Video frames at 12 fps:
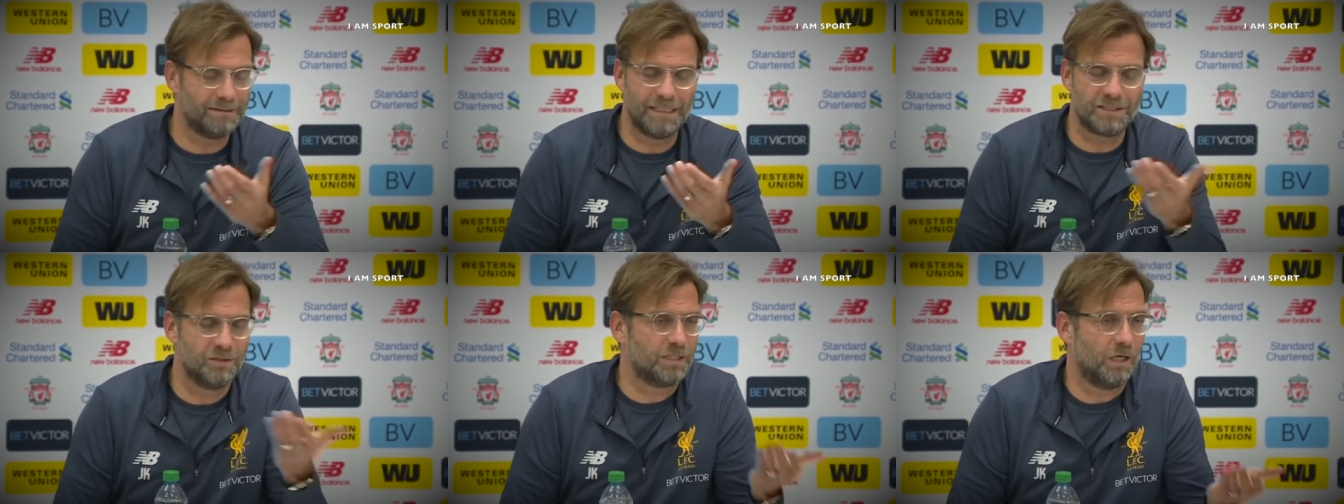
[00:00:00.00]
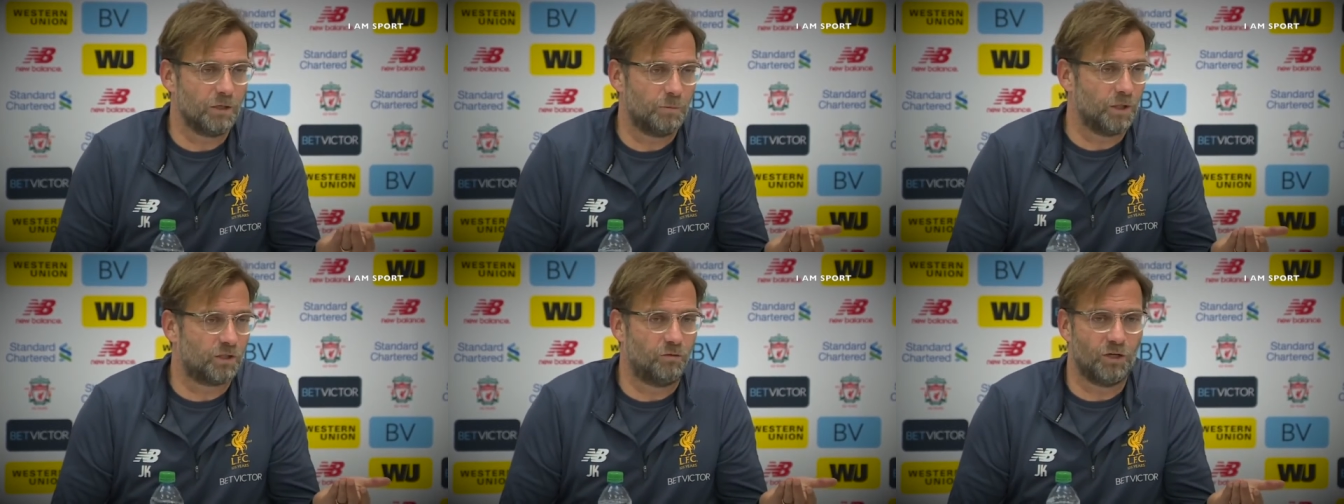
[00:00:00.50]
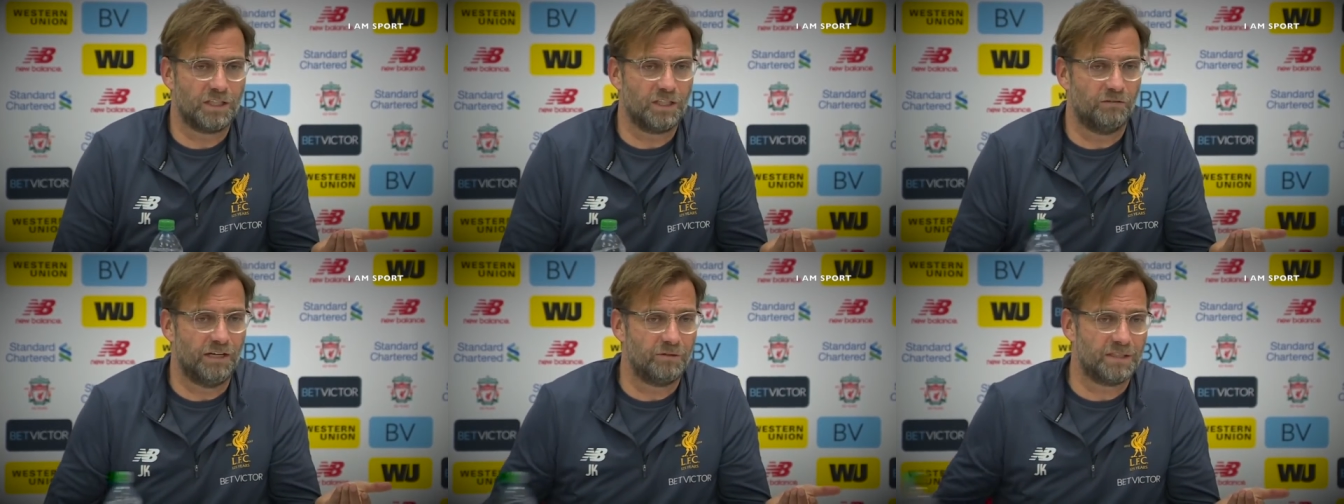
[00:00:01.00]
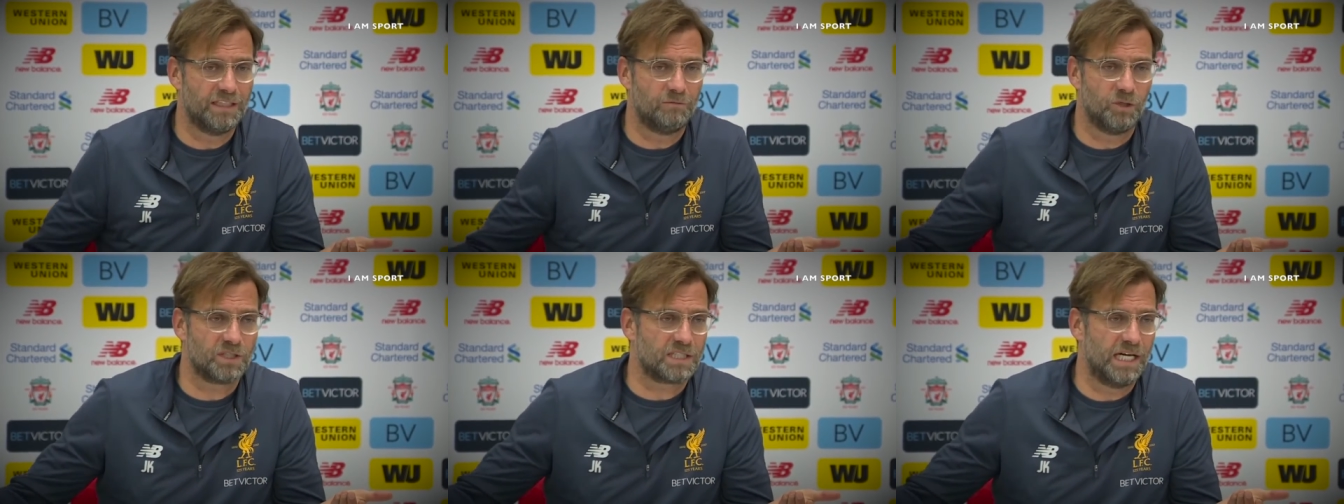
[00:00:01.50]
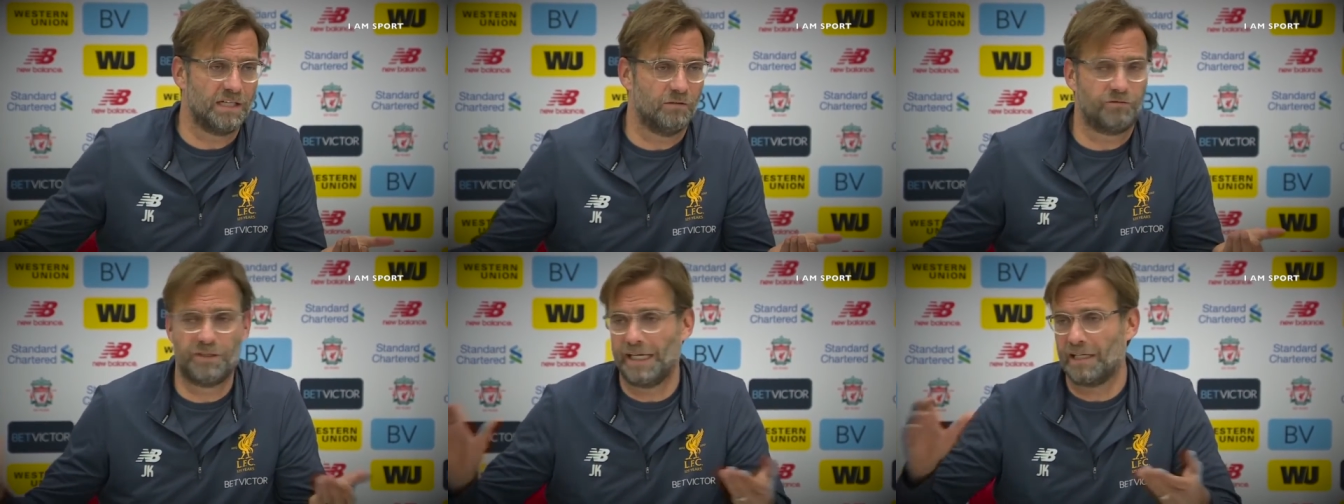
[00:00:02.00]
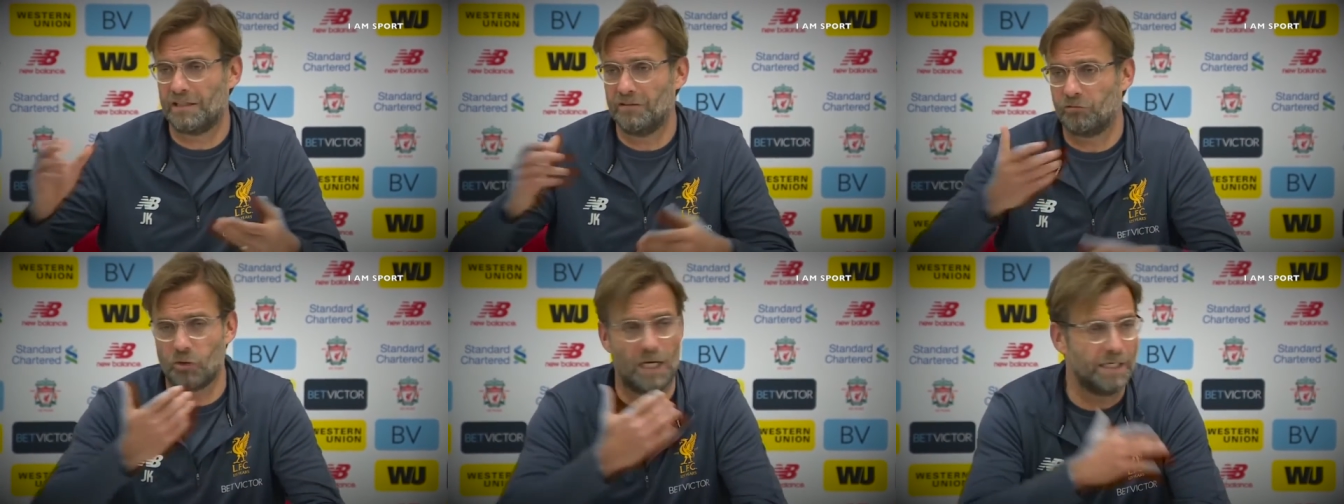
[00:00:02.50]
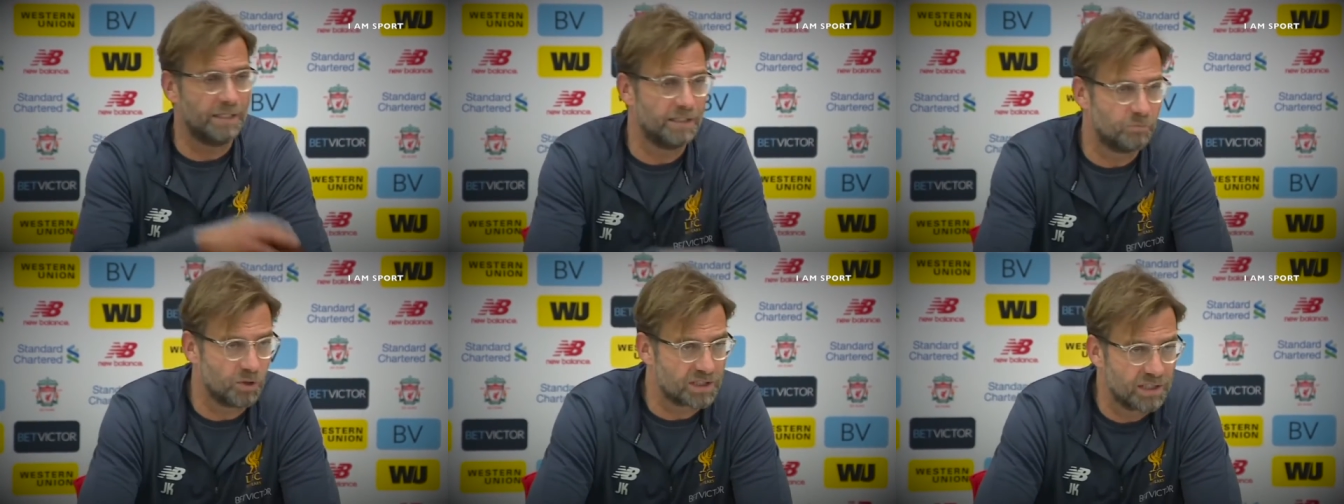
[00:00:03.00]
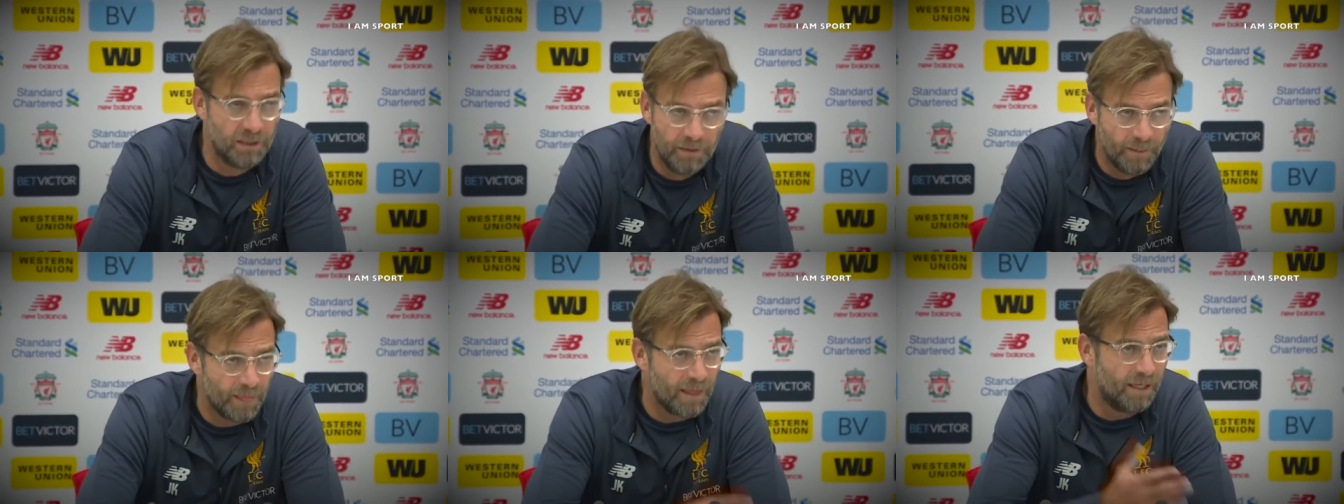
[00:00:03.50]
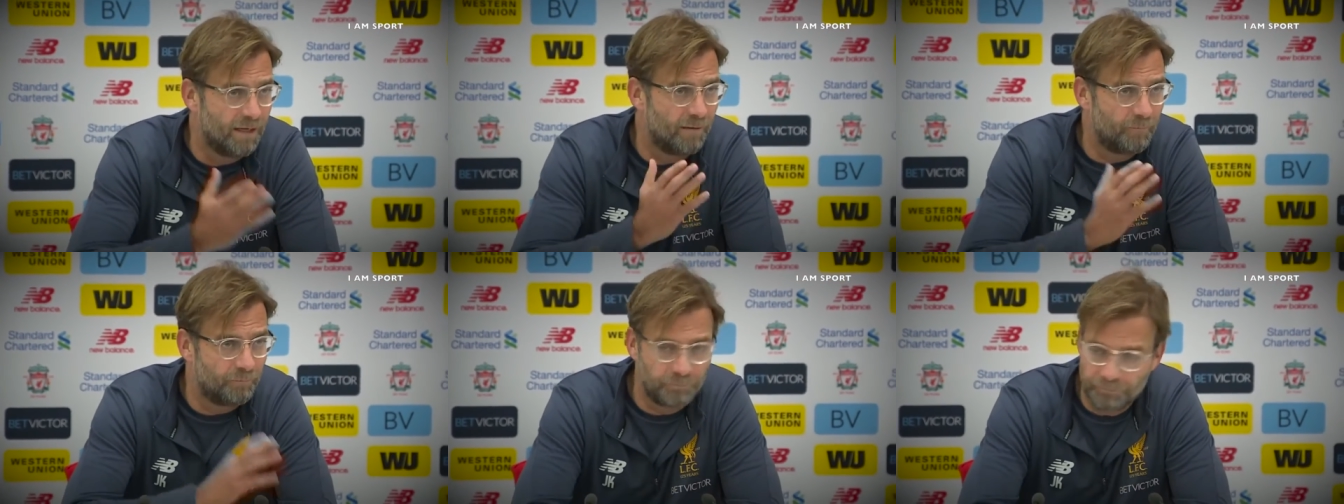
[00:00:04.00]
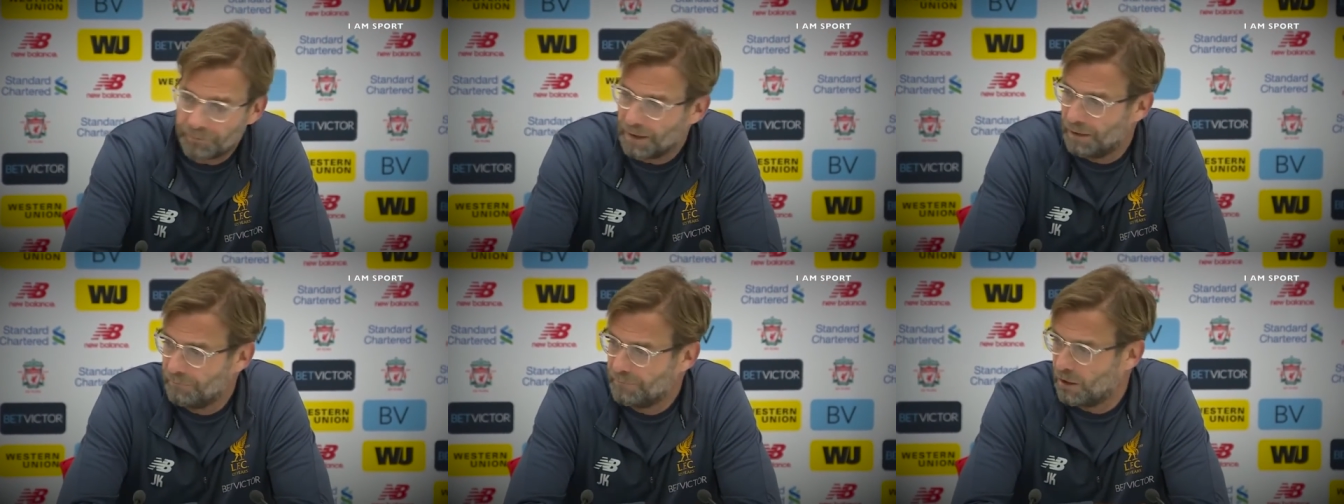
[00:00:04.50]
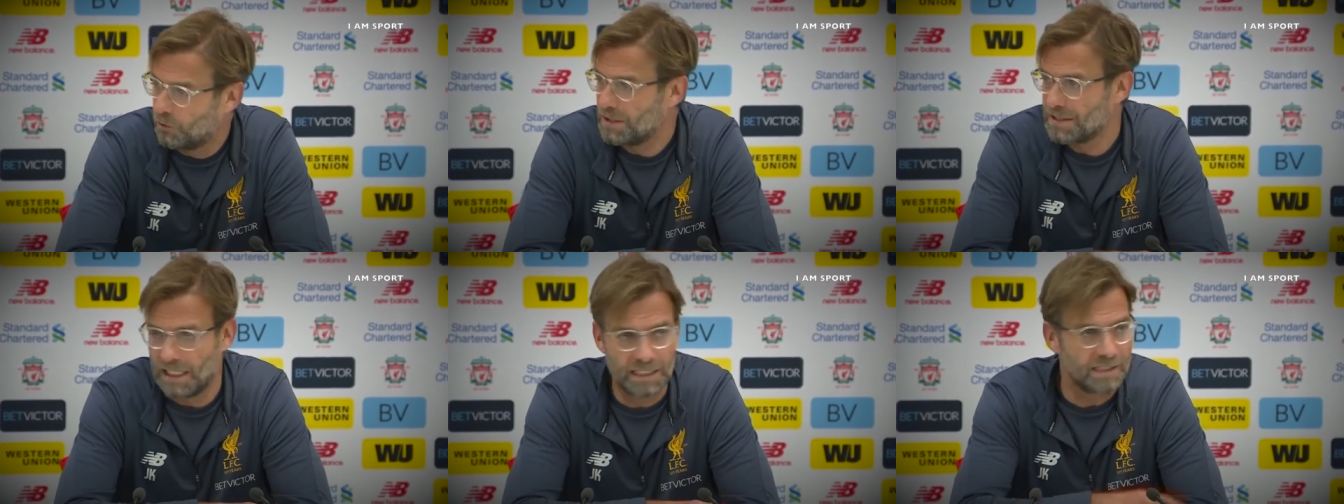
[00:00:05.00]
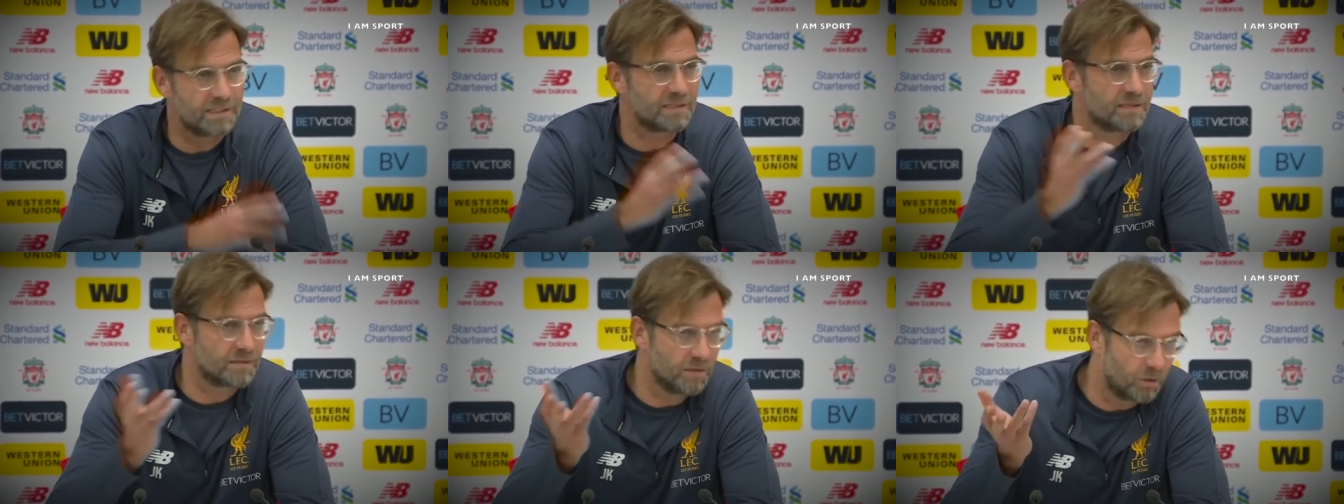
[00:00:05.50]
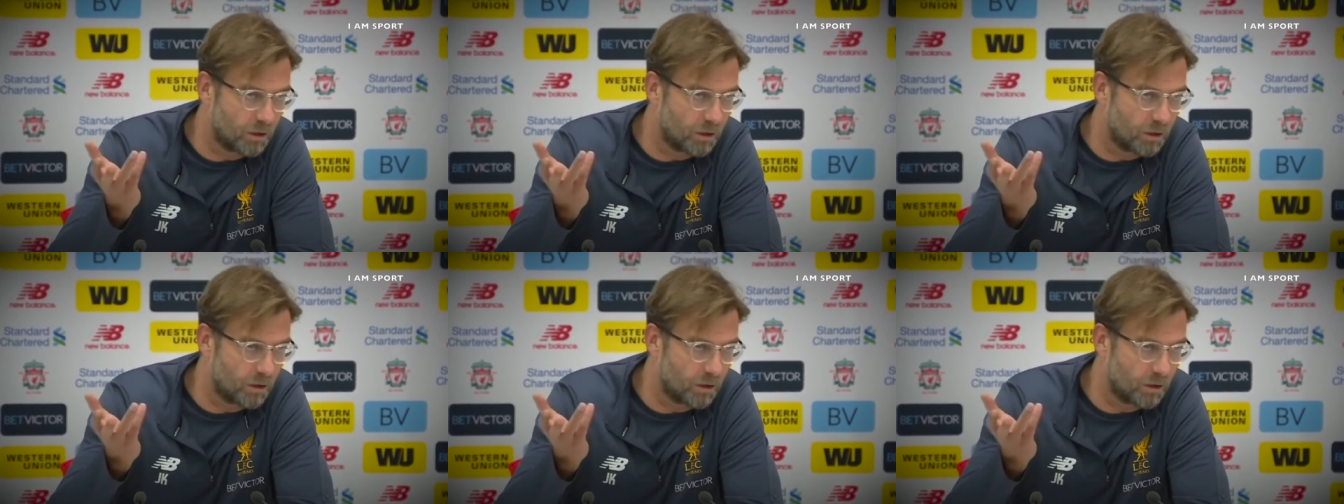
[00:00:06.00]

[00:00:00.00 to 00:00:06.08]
there's no doubt about the quality of Everton. It was kind of a negative run. It was um, no results,